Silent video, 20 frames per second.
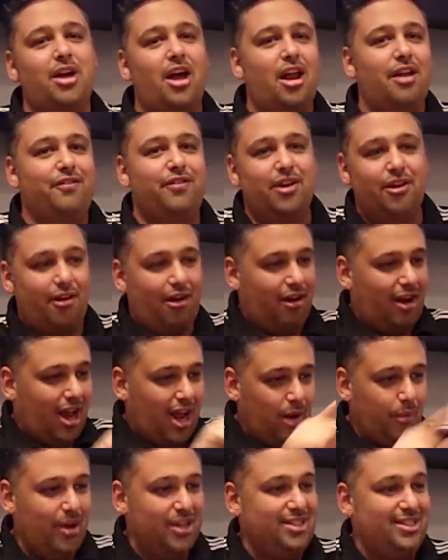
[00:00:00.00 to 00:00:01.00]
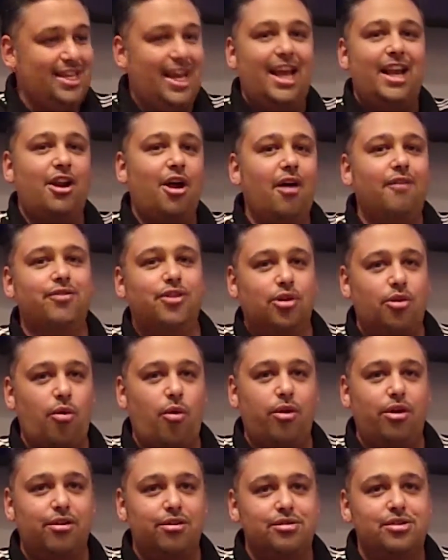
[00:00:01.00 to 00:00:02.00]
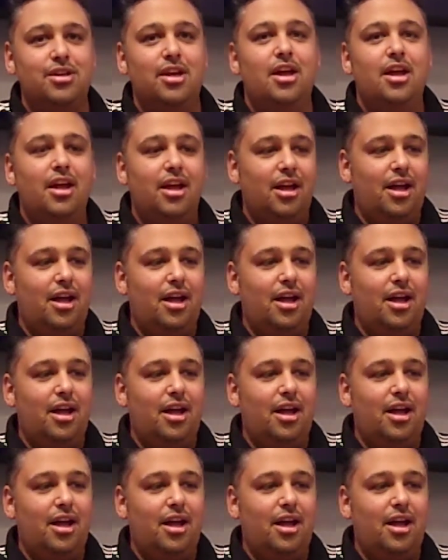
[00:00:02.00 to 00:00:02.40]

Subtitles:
and you got to figure out, how do I sand off the corners?